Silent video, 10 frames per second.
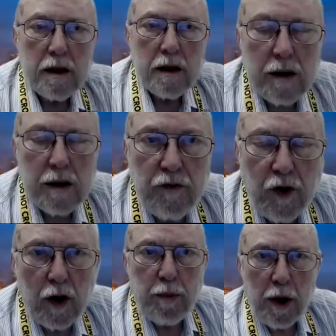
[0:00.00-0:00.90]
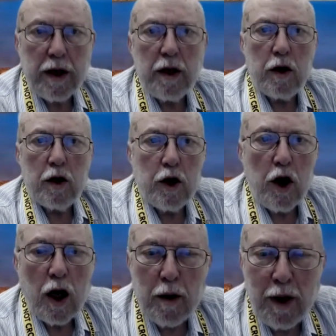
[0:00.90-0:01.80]
in follow-up, I can
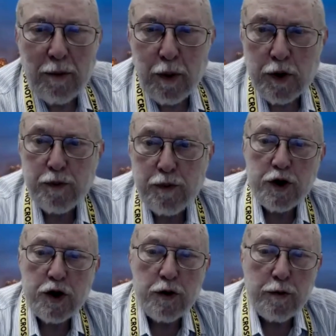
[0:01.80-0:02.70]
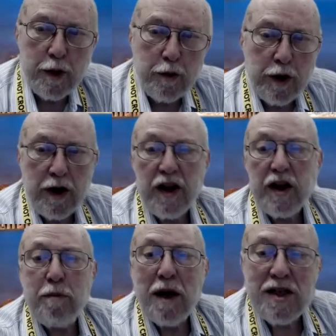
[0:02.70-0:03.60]
talk about bosutinib. I think
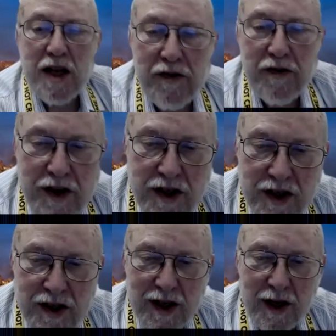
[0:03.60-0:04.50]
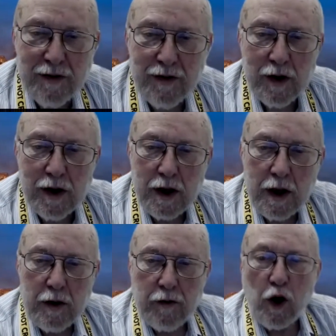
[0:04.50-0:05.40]
the best evidence is there
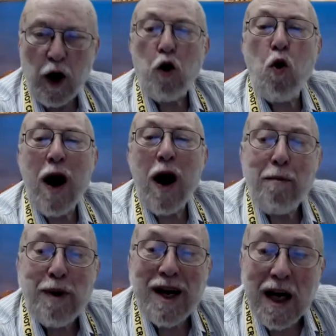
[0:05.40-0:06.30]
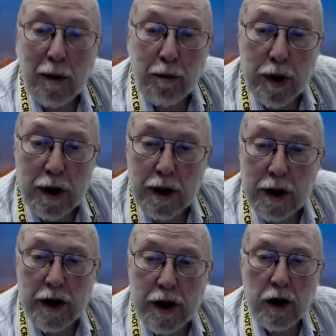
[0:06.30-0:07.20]
for a ramping up
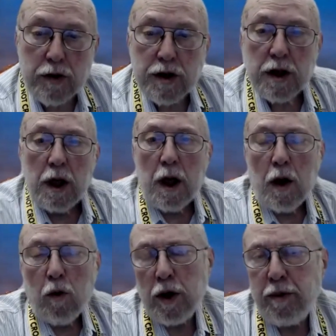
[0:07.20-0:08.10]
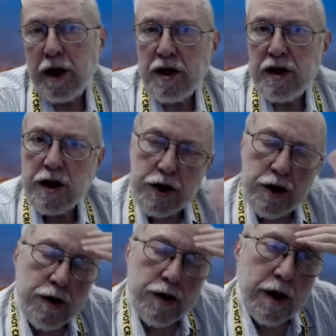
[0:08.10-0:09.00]
in dose. One of the biggest
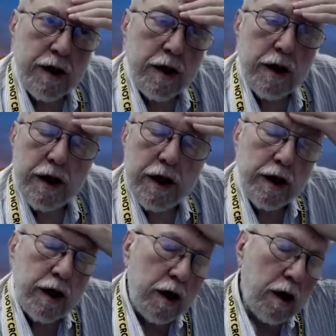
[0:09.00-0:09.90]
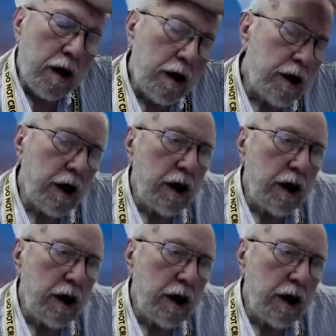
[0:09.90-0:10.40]
issues that occurred